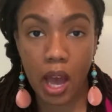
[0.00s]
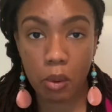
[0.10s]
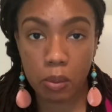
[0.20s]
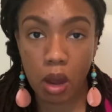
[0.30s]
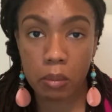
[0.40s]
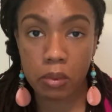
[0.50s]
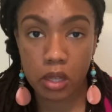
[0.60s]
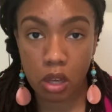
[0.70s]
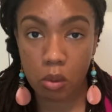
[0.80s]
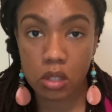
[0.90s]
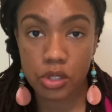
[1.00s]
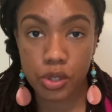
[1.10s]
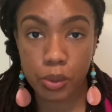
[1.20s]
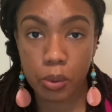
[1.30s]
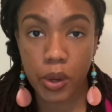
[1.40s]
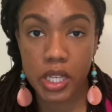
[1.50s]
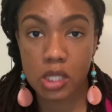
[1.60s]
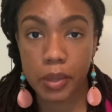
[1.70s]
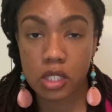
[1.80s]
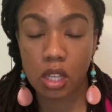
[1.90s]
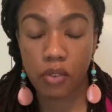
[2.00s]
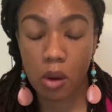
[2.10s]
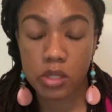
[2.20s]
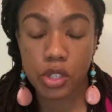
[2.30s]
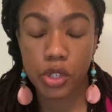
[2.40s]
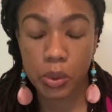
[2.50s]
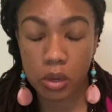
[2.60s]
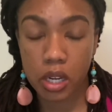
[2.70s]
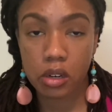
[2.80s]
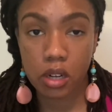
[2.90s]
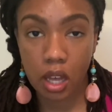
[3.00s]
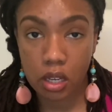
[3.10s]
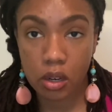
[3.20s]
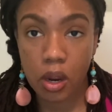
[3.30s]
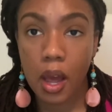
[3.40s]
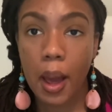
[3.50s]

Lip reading: I would probably go with the 2-point, especially if I was a newer interlocker,